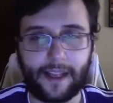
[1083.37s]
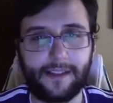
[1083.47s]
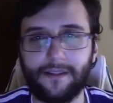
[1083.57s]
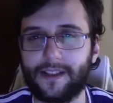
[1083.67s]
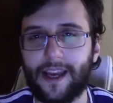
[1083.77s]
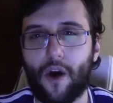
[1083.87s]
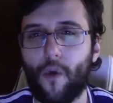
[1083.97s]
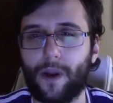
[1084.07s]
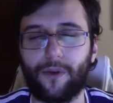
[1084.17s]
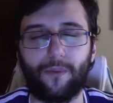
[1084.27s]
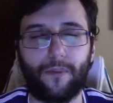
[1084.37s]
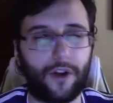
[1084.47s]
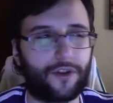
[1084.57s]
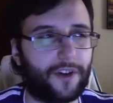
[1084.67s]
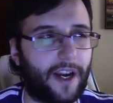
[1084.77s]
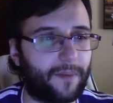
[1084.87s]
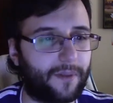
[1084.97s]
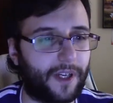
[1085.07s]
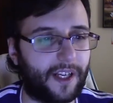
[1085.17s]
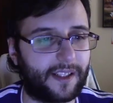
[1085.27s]
still say I hope I don't butcher names,
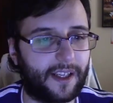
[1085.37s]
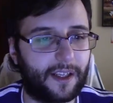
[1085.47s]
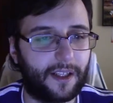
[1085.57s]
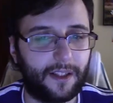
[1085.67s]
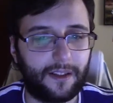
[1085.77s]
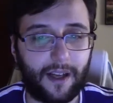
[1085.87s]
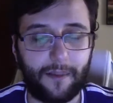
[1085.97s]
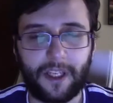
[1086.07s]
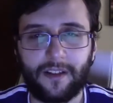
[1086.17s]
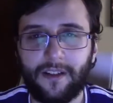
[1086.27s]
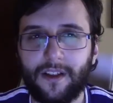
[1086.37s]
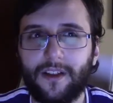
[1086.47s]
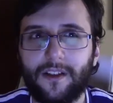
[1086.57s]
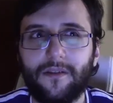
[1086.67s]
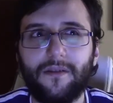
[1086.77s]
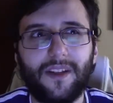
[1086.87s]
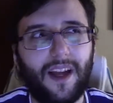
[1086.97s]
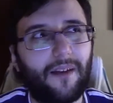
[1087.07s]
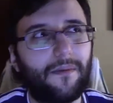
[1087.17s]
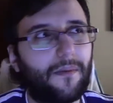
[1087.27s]
because I mean,
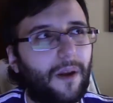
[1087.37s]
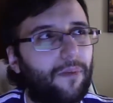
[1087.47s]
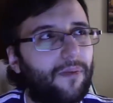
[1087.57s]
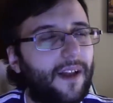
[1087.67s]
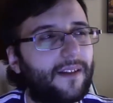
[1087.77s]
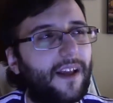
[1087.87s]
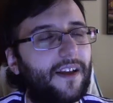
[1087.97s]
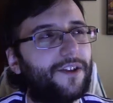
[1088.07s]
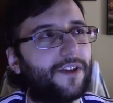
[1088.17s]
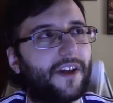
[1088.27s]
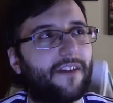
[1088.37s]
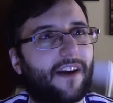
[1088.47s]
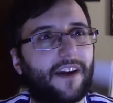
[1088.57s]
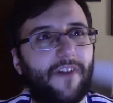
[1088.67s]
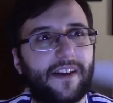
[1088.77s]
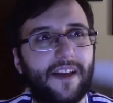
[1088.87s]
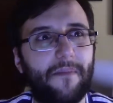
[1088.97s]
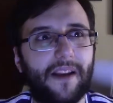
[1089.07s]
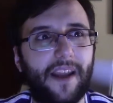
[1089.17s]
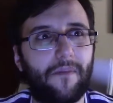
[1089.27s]
here's the thing, like, if I say
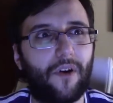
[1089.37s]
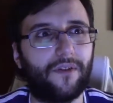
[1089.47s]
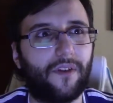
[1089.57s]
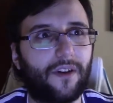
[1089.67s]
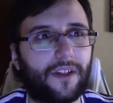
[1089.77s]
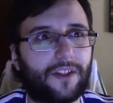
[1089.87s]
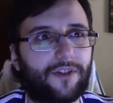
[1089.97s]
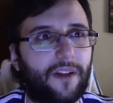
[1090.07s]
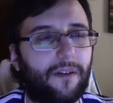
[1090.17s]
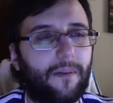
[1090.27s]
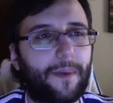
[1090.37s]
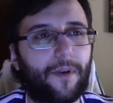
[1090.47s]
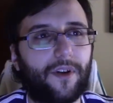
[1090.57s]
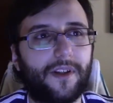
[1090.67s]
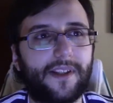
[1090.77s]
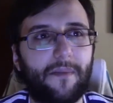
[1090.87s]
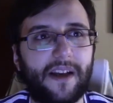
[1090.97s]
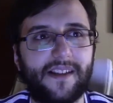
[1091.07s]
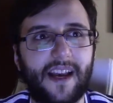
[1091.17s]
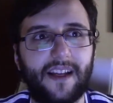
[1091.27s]
my name on the internet, a lot of people are going to say my
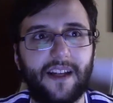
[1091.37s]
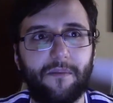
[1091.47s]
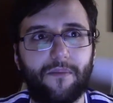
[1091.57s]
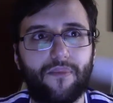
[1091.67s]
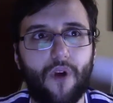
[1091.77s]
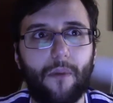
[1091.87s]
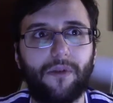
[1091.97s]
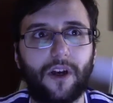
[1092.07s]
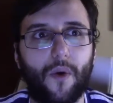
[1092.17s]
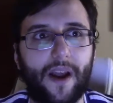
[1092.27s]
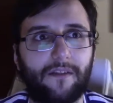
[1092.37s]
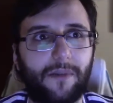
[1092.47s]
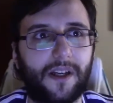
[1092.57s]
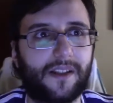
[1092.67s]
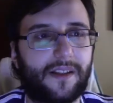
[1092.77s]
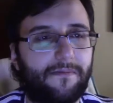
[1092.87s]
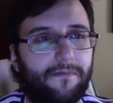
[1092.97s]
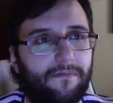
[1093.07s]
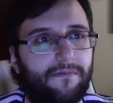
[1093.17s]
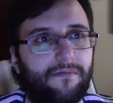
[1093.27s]
second name probably correctly, because it's
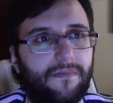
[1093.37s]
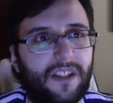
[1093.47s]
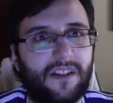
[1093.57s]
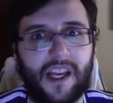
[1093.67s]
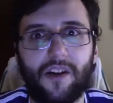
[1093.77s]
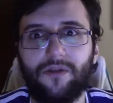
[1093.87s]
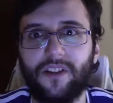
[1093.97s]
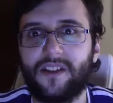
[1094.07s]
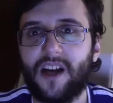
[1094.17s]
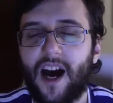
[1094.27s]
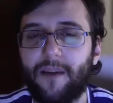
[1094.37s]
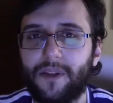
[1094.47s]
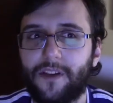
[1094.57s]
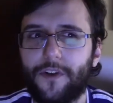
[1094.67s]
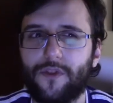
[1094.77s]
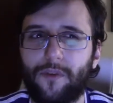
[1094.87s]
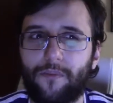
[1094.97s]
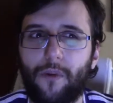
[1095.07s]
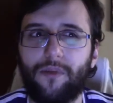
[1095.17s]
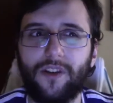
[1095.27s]
said all the time, but the first one
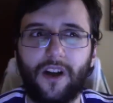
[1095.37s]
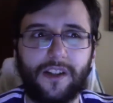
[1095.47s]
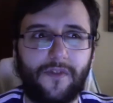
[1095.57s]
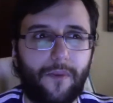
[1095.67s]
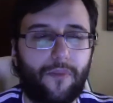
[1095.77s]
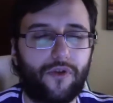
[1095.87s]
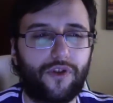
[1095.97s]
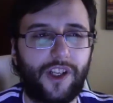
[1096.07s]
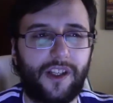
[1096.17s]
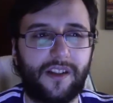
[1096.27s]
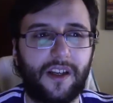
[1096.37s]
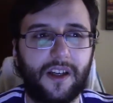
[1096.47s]
probably not. It's very Portuguese,